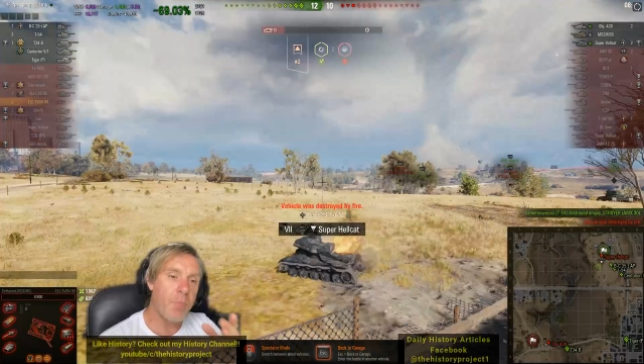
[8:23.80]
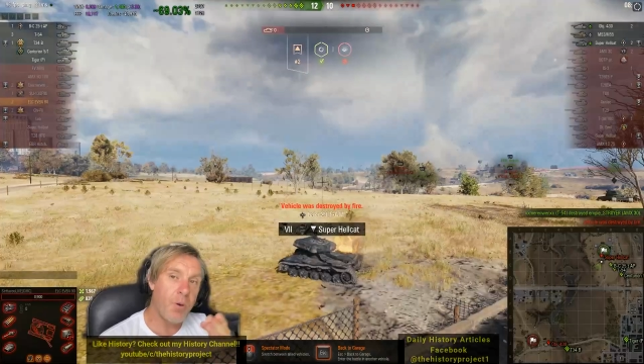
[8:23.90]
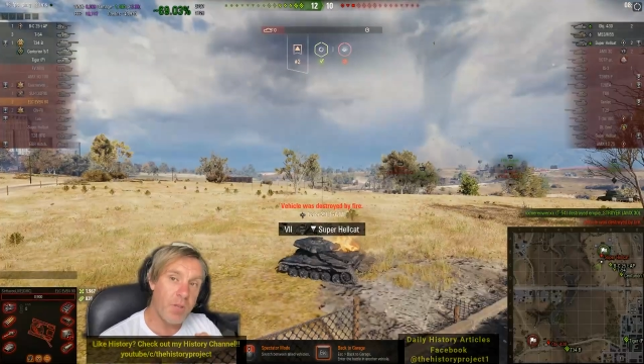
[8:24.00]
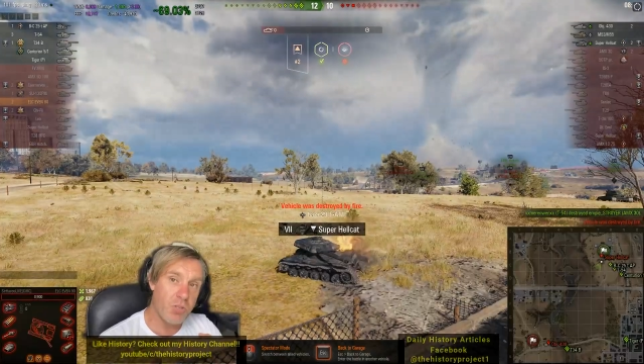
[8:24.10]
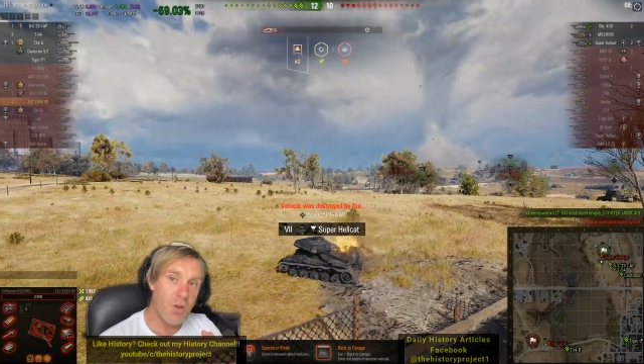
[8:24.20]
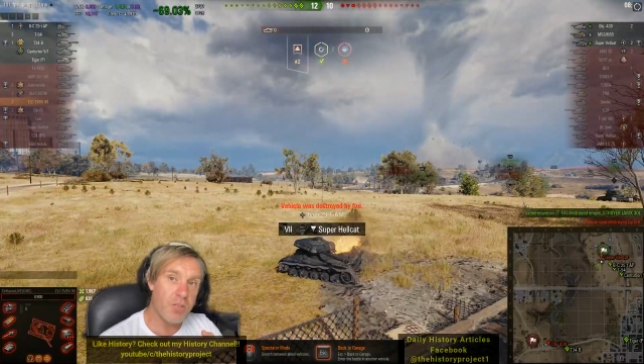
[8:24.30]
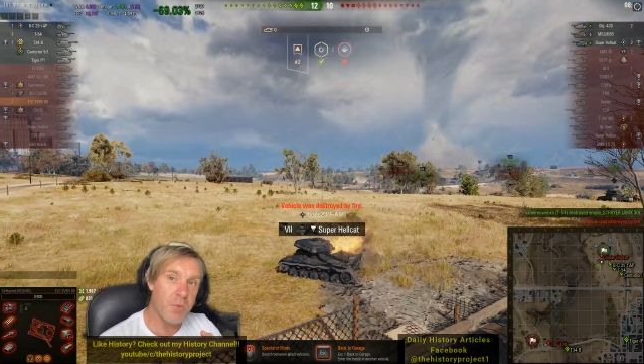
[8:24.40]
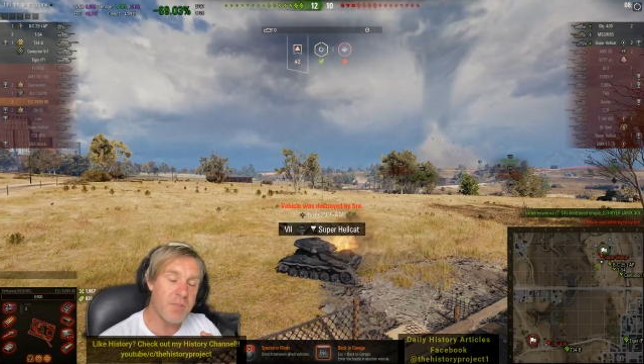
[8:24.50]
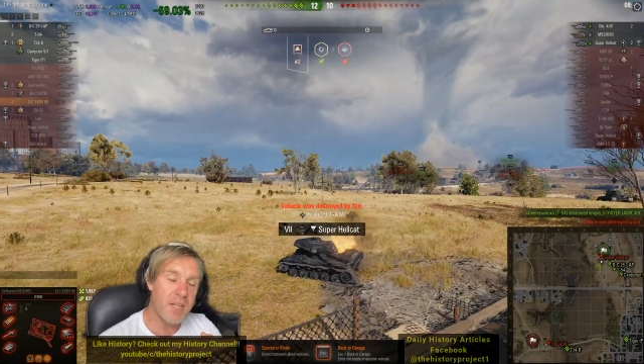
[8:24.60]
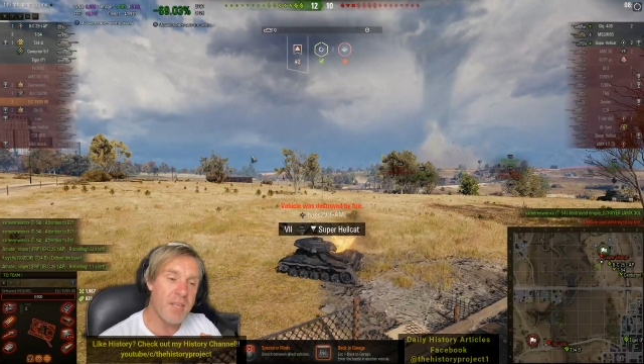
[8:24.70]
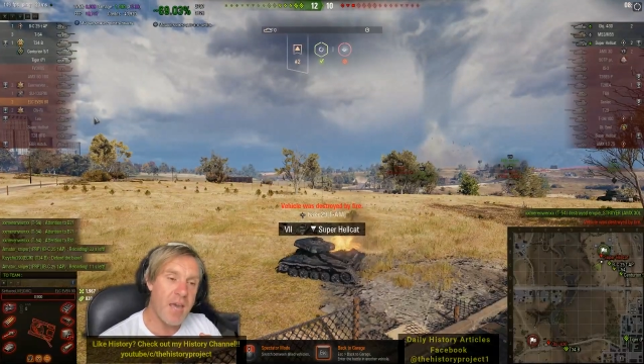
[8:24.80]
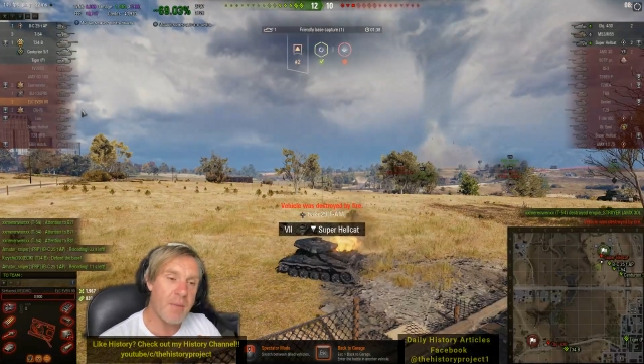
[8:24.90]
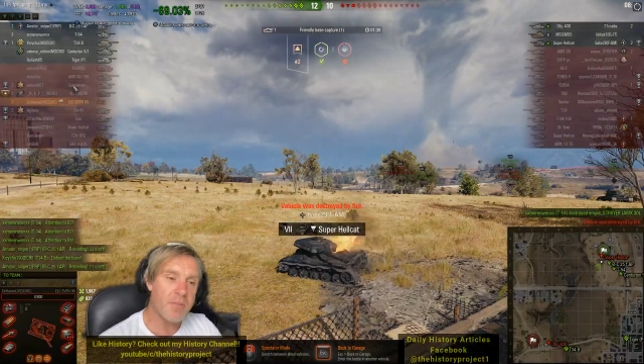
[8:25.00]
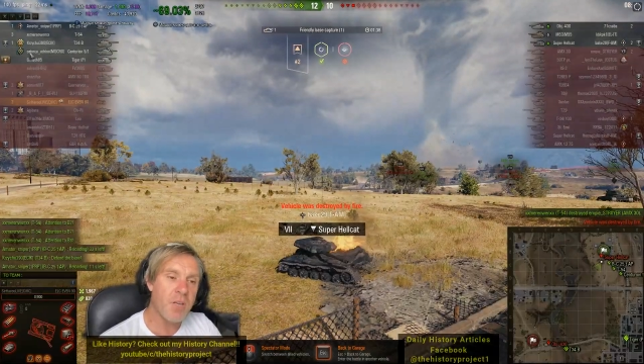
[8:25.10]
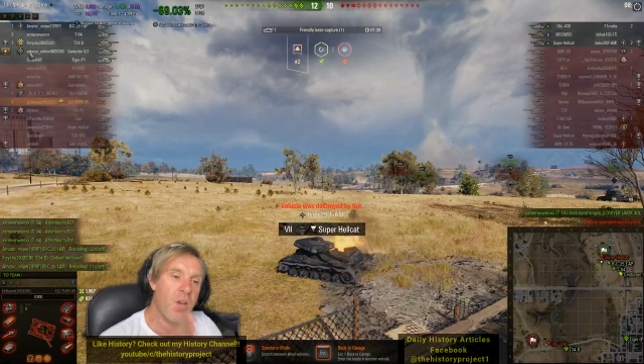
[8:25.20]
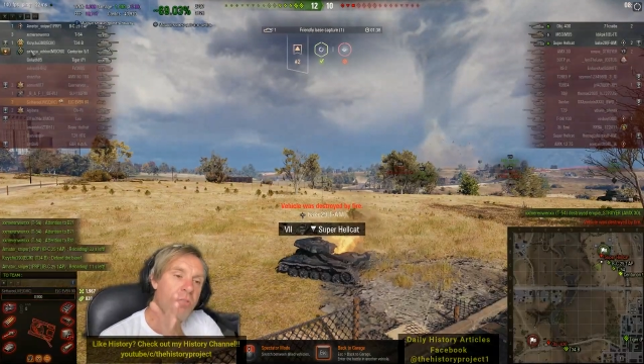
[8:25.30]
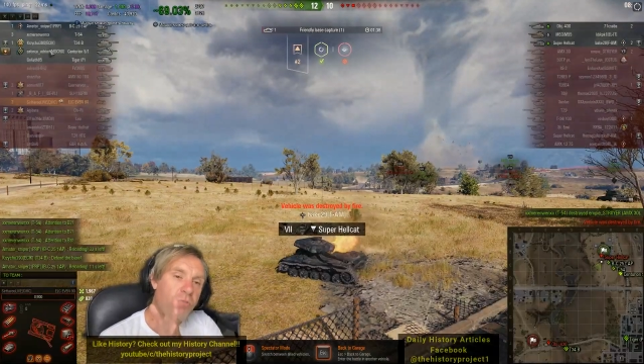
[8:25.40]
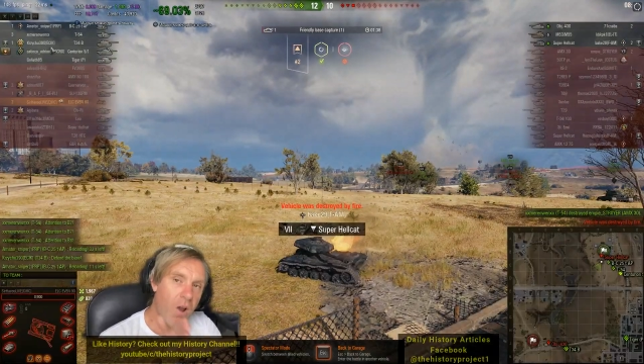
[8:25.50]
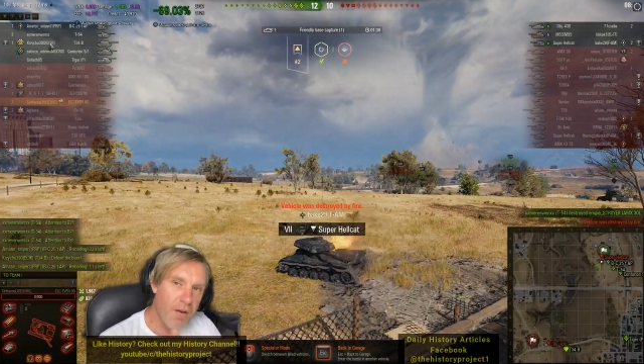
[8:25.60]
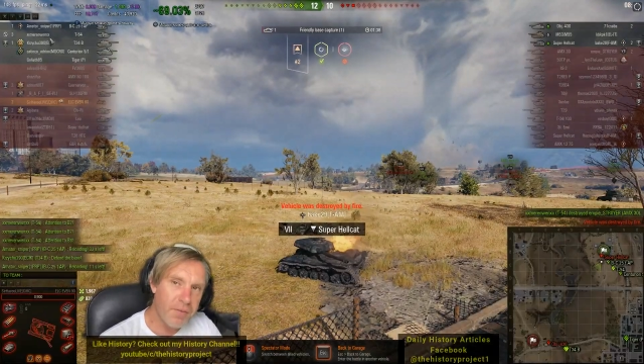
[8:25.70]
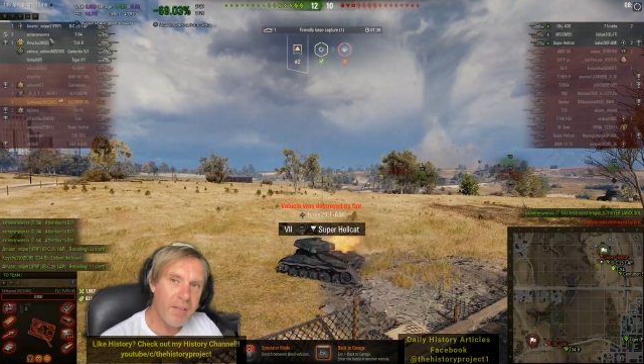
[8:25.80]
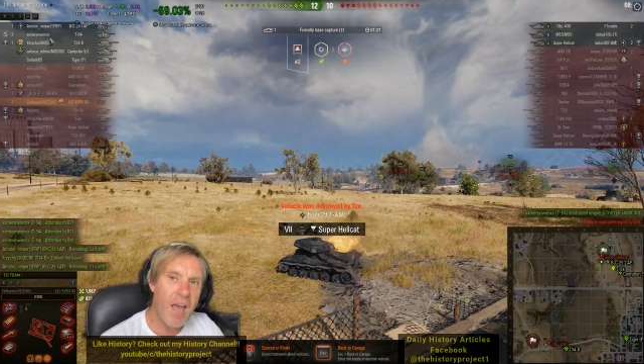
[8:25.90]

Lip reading: I put the shot into him and decapped, rather than